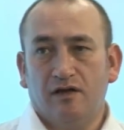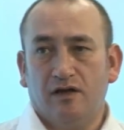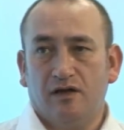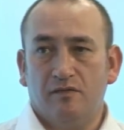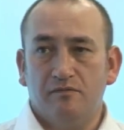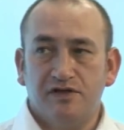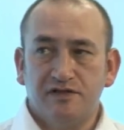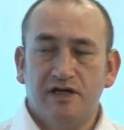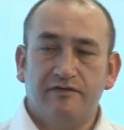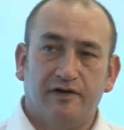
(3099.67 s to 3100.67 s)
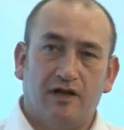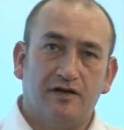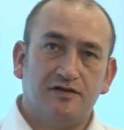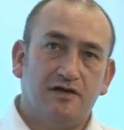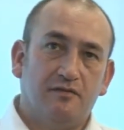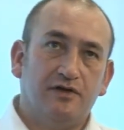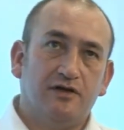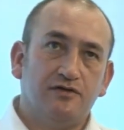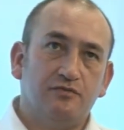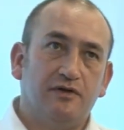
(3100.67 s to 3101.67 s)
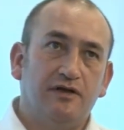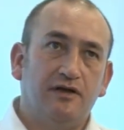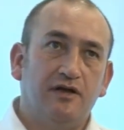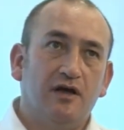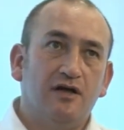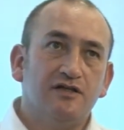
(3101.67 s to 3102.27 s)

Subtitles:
materialised yet because we